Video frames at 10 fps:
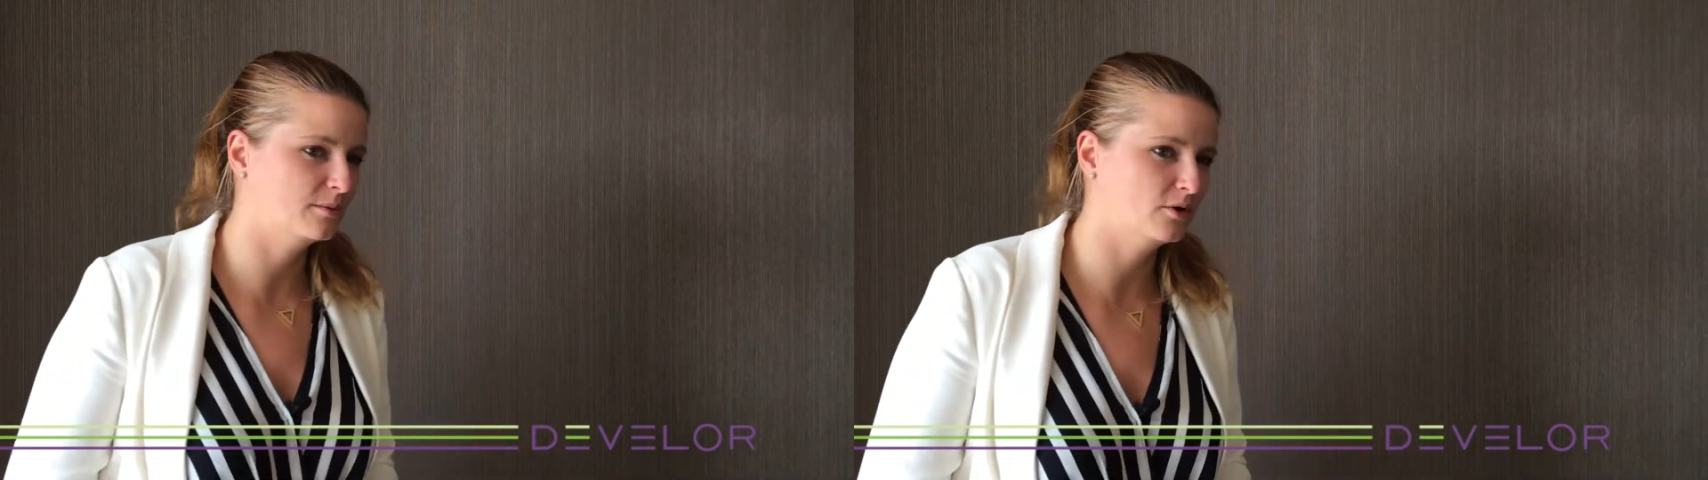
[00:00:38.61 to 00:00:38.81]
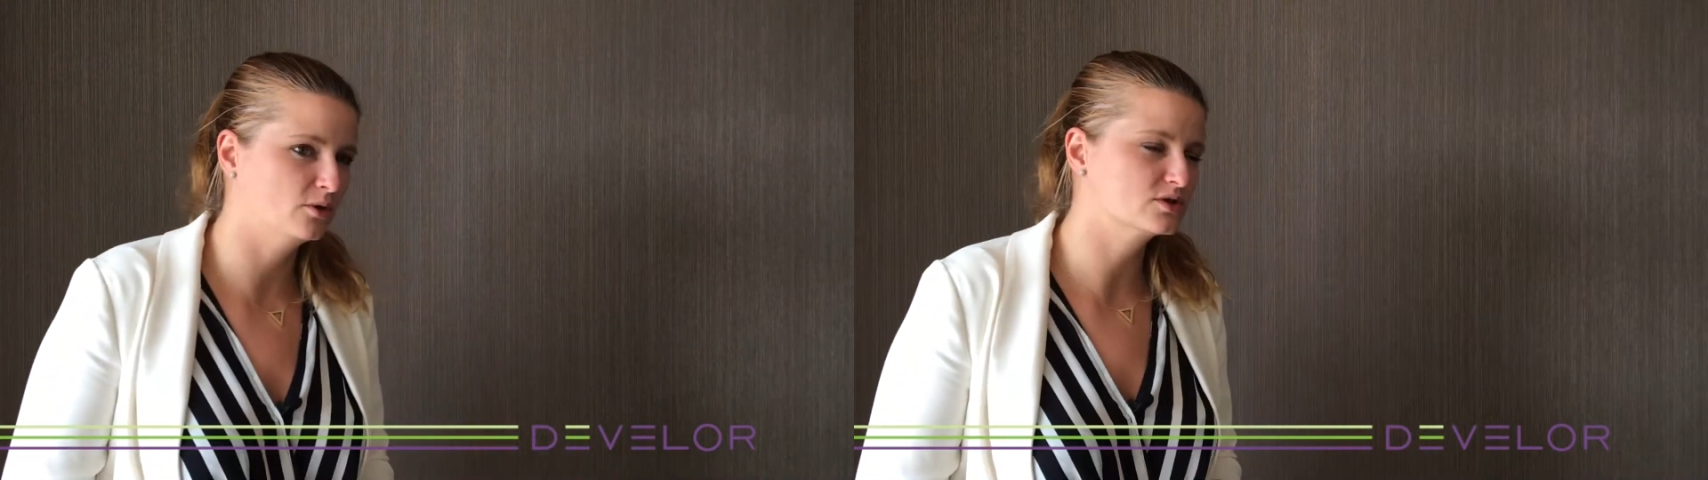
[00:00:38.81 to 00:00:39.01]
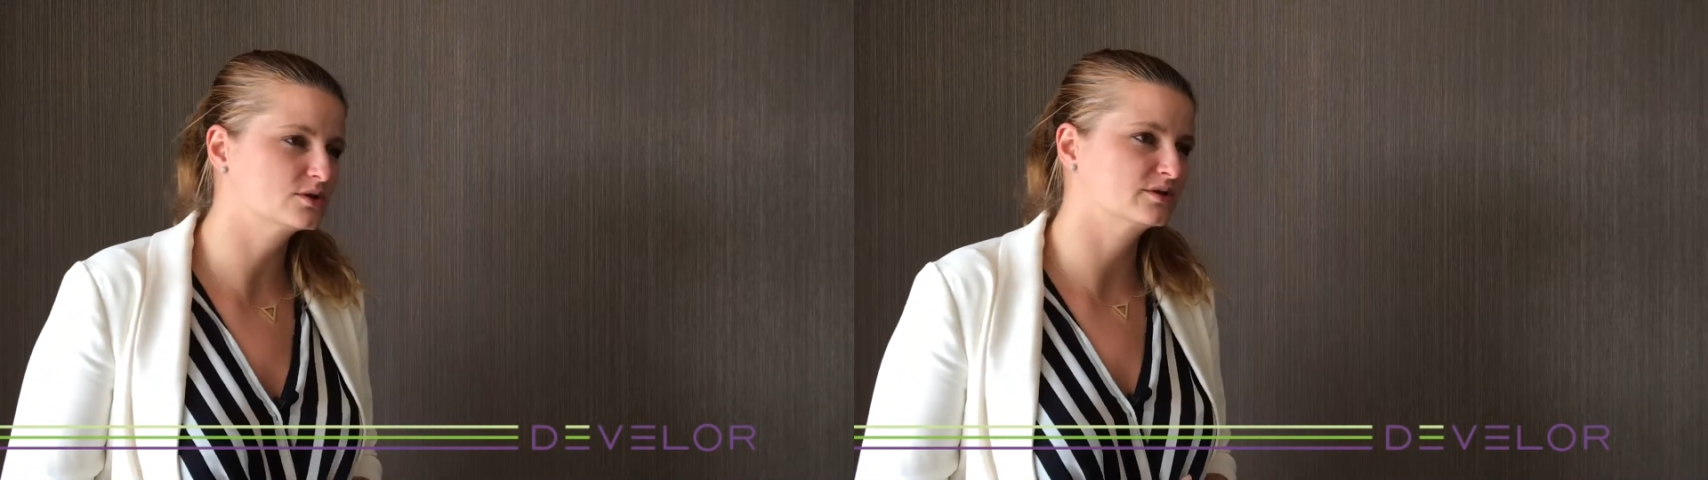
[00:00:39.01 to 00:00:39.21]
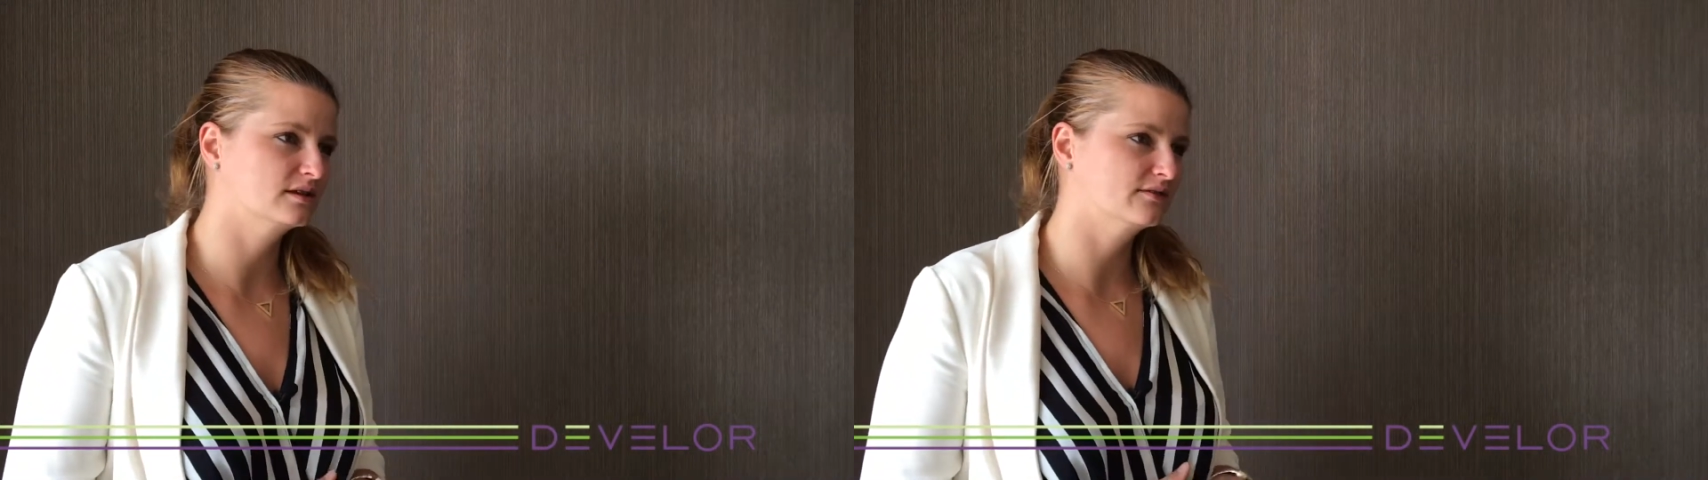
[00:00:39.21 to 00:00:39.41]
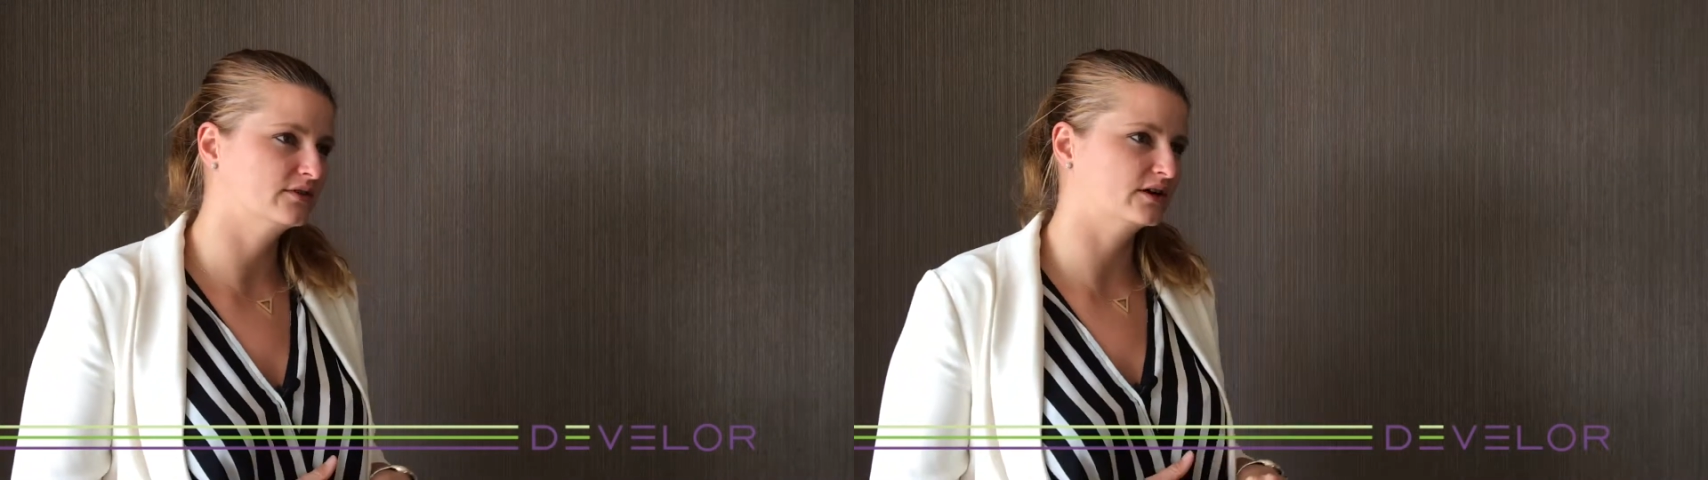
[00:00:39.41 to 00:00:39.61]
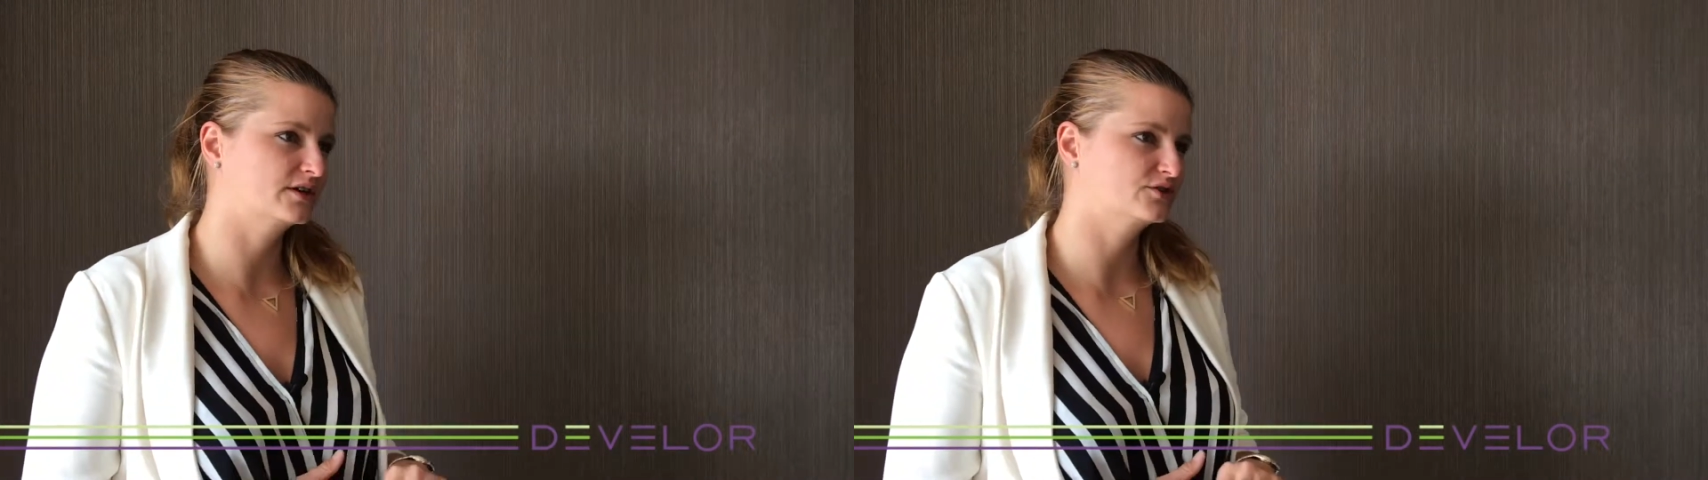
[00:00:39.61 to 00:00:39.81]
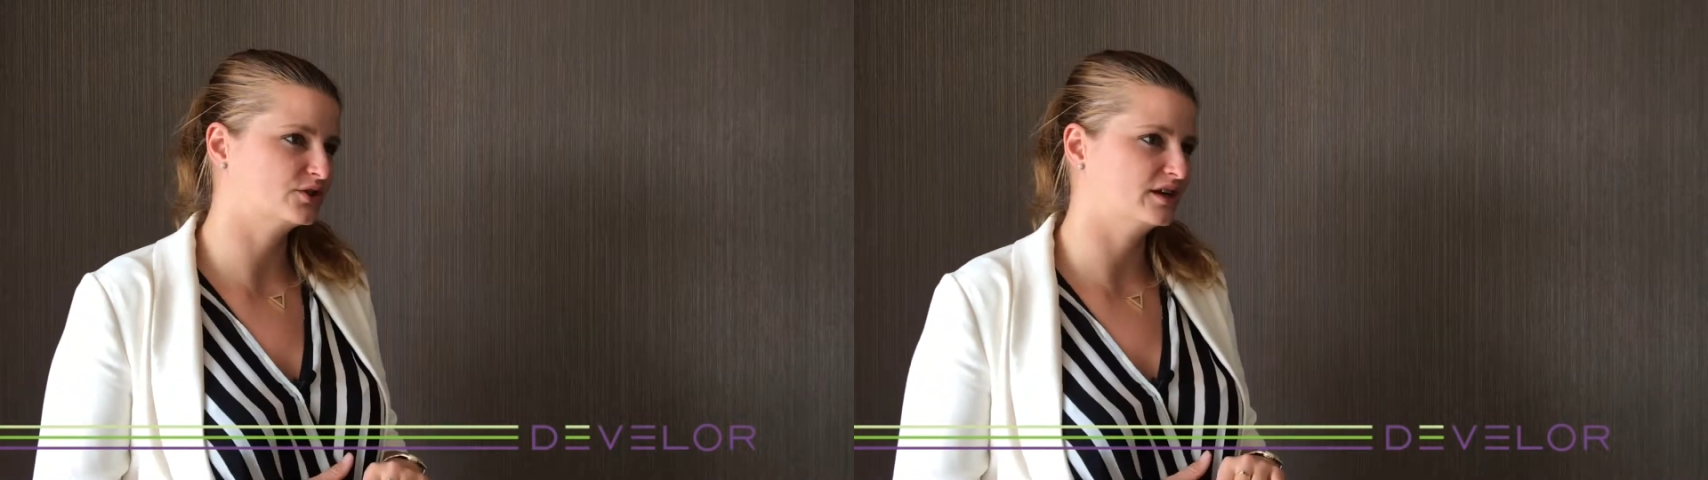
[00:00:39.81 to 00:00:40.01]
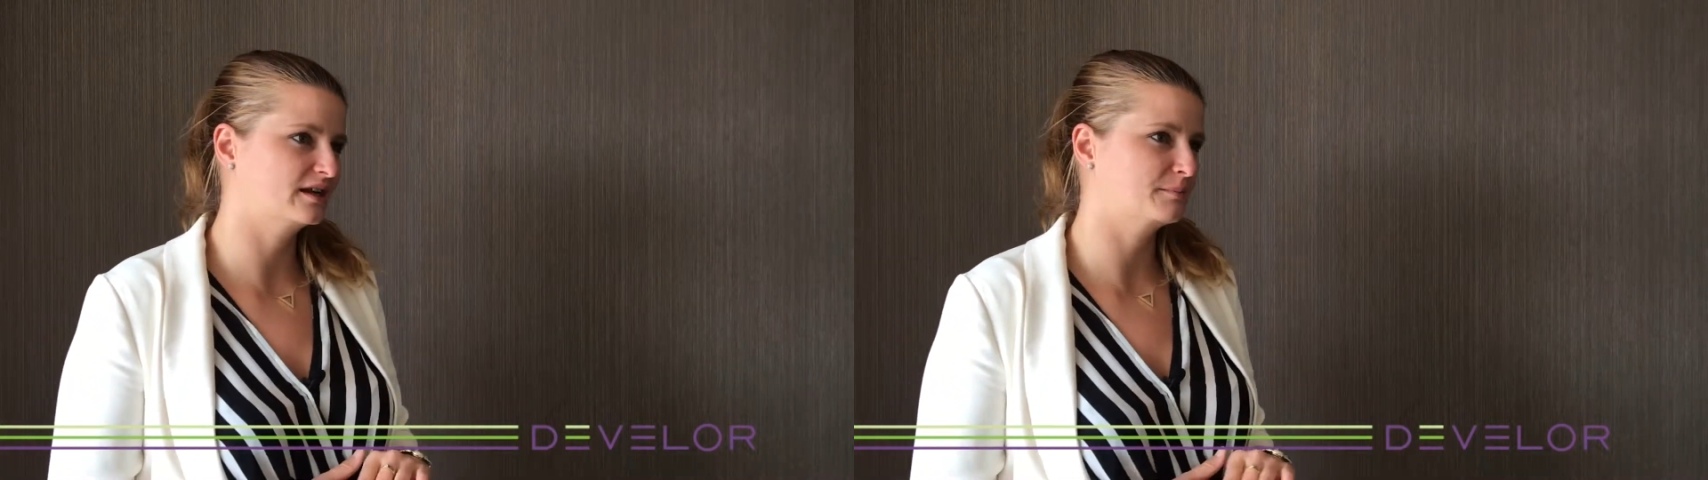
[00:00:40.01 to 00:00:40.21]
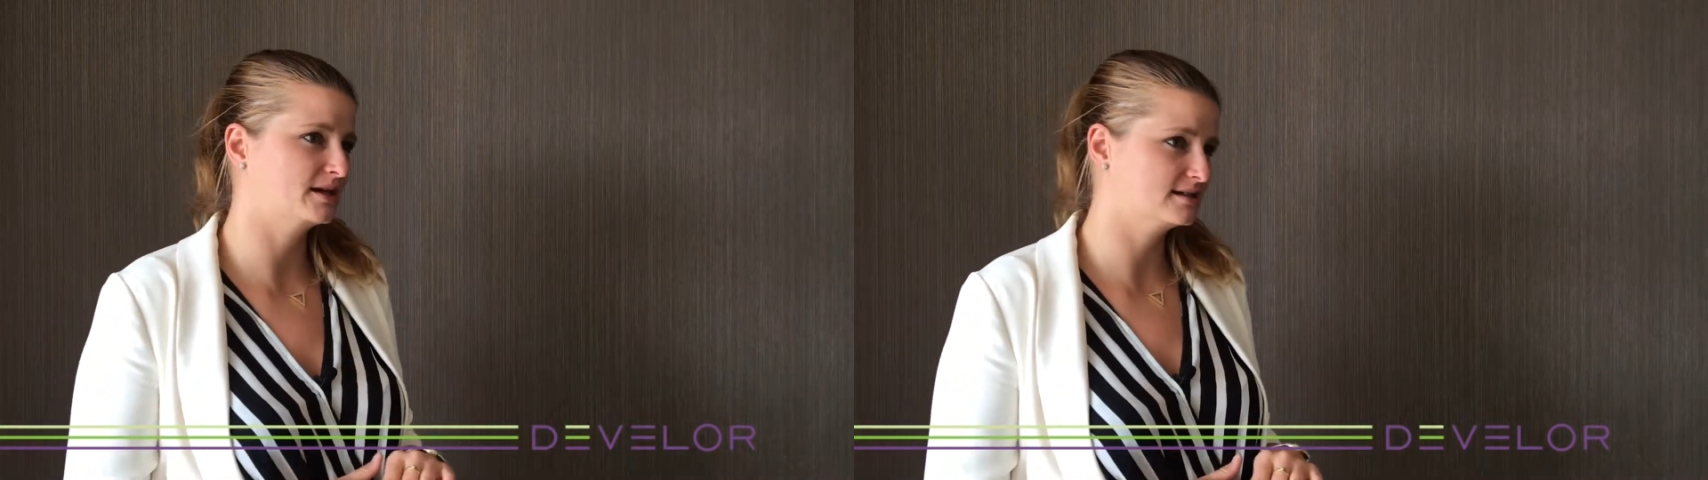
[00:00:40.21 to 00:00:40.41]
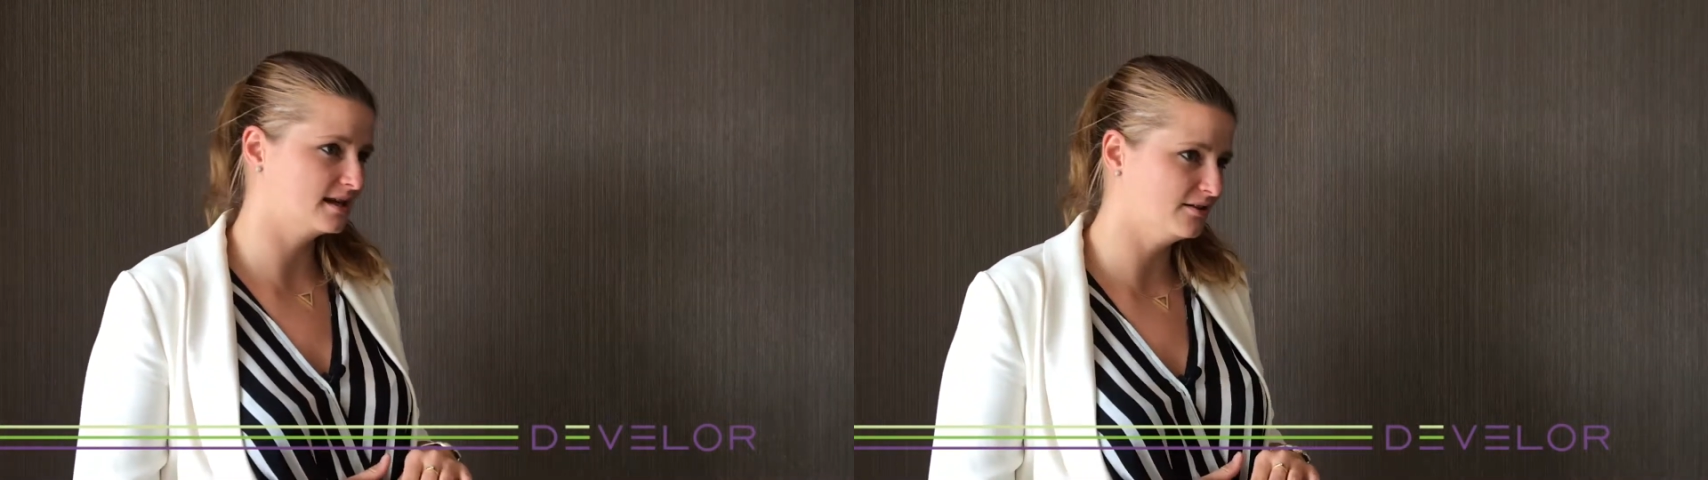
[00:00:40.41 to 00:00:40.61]
I'm also delivering training
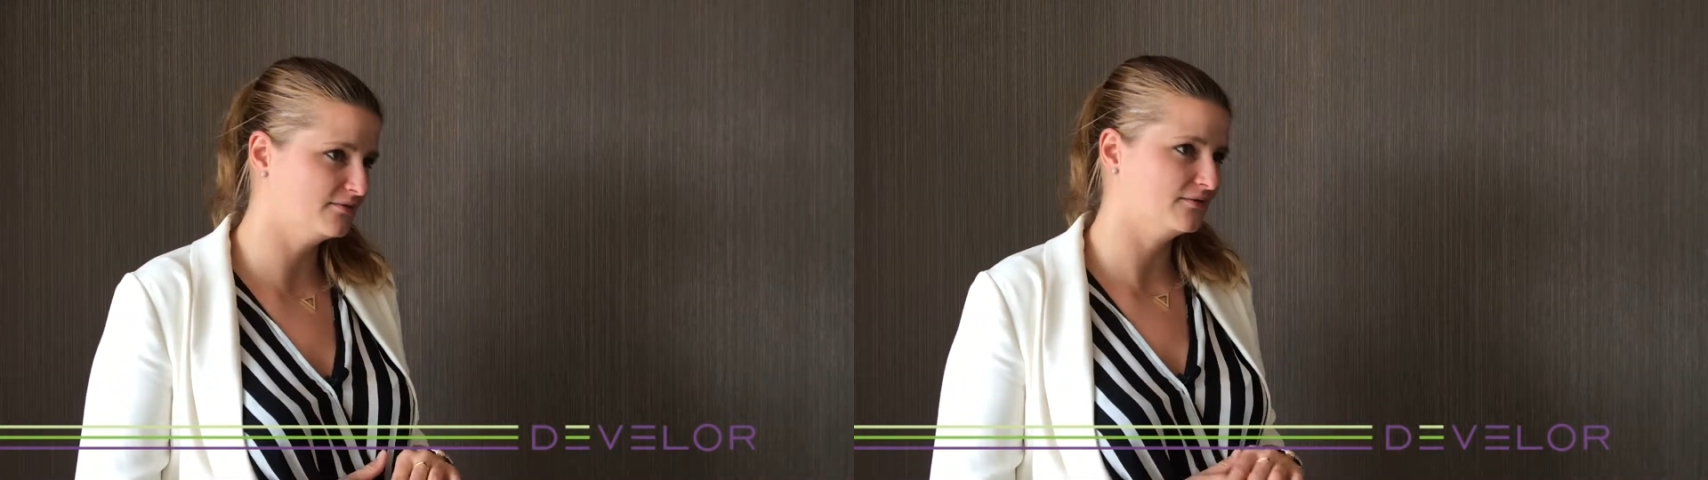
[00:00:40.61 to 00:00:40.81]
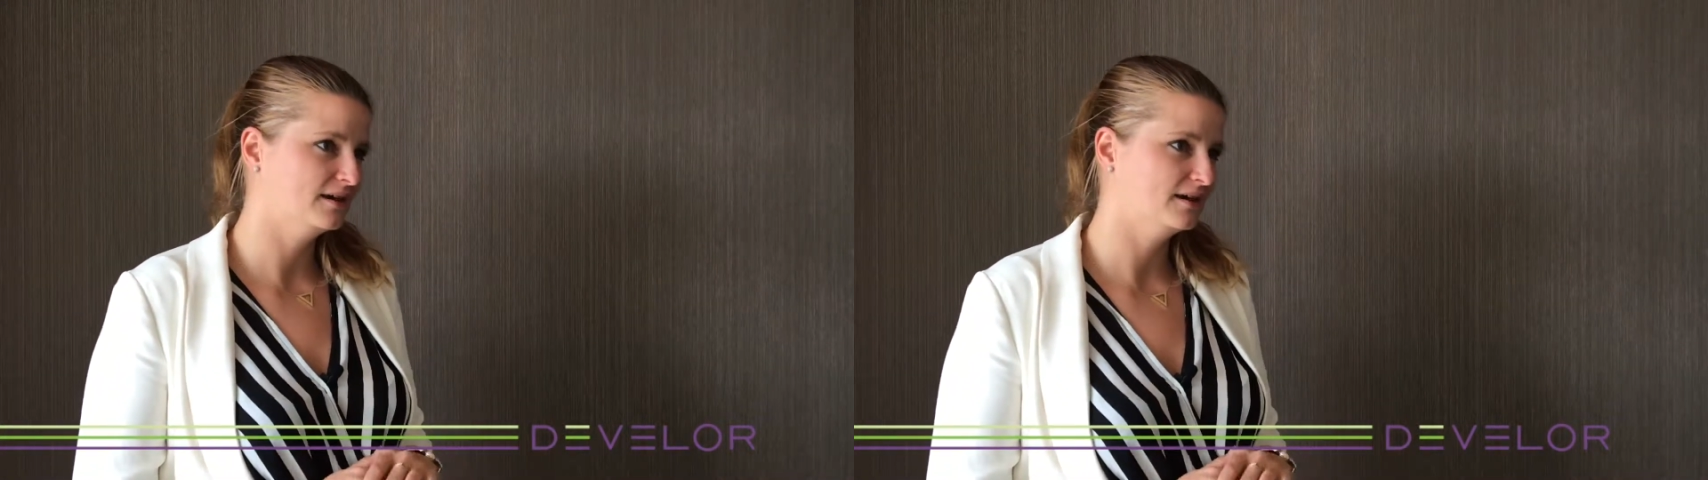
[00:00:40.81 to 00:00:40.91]
myself,